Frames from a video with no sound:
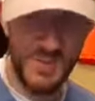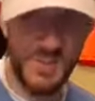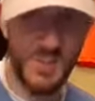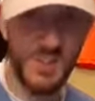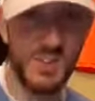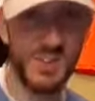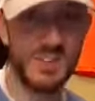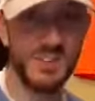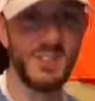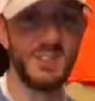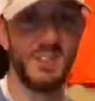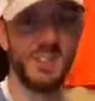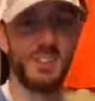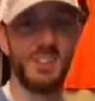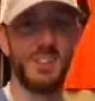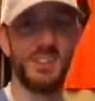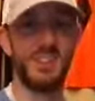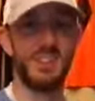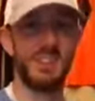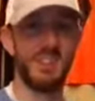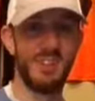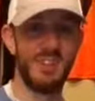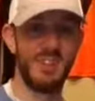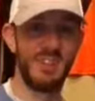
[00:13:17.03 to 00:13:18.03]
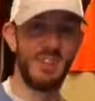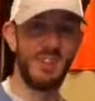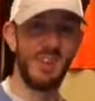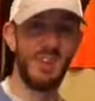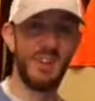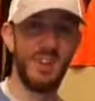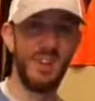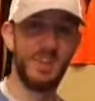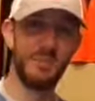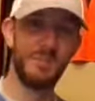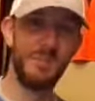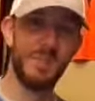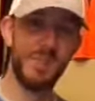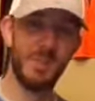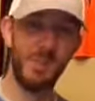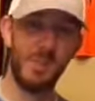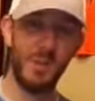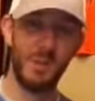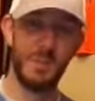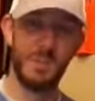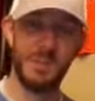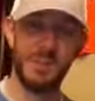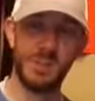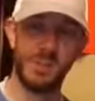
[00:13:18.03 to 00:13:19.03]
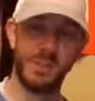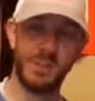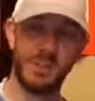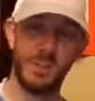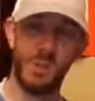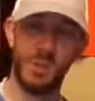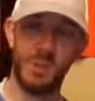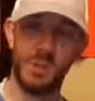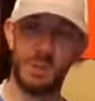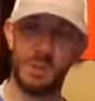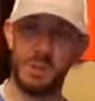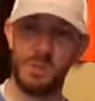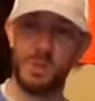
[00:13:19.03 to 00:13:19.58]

far as the shirt, there will be a store